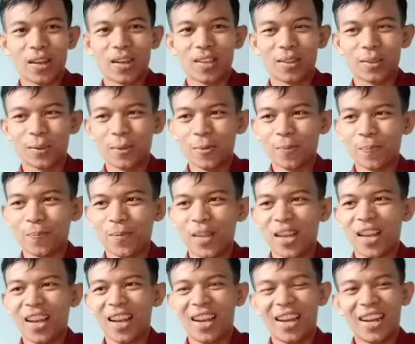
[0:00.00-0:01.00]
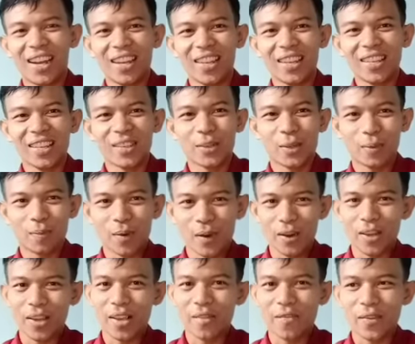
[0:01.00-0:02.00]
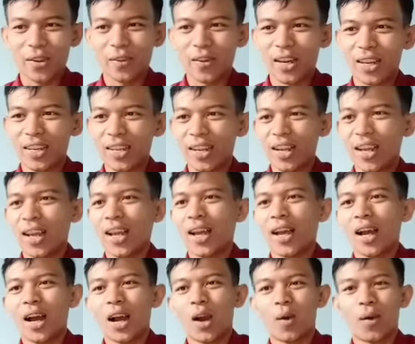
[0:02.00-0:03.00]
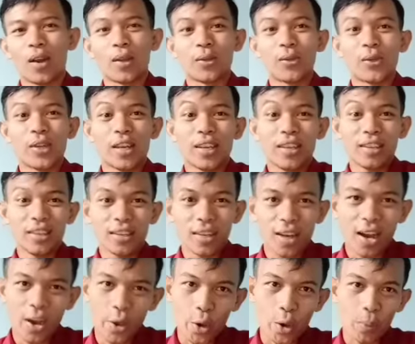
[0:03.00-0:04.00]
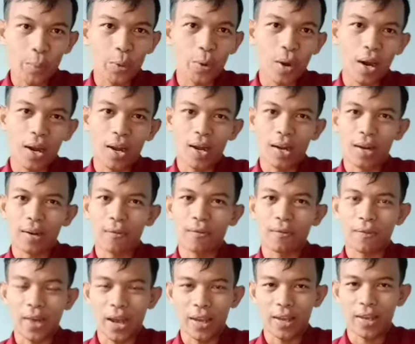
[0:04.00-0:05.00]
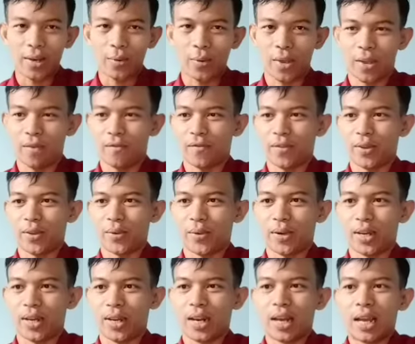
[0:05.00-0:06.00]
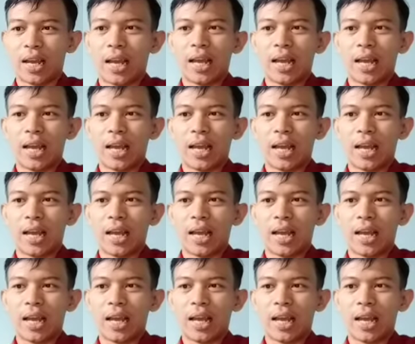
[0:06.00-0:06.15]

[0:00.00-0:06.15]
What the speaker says: wabarakatuh. Hi, good morning everyone. How are you today? I hope you are fine wherever you are.